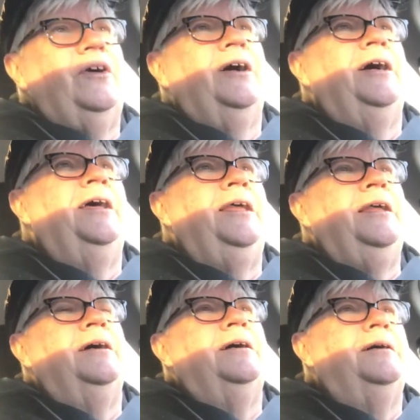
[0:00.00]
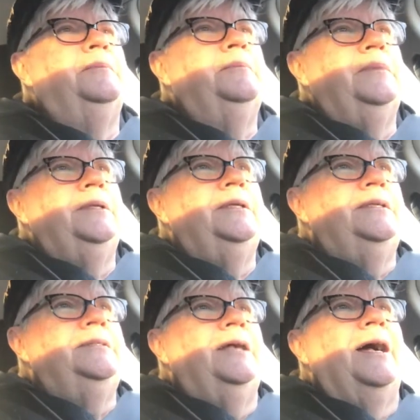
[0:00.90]
I
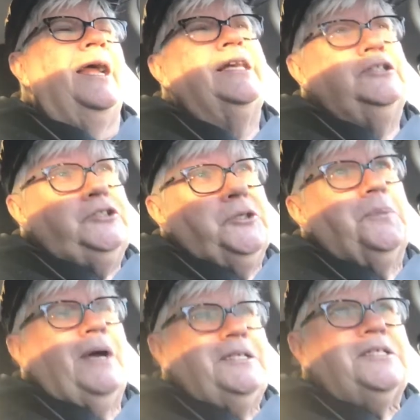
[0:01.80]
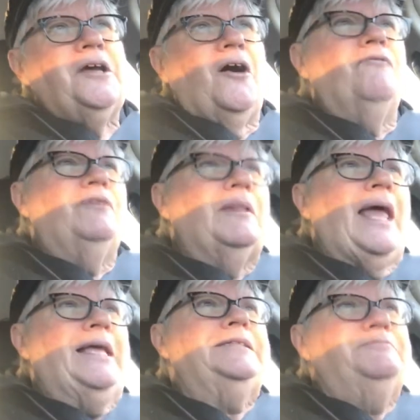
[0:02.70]
consider myself like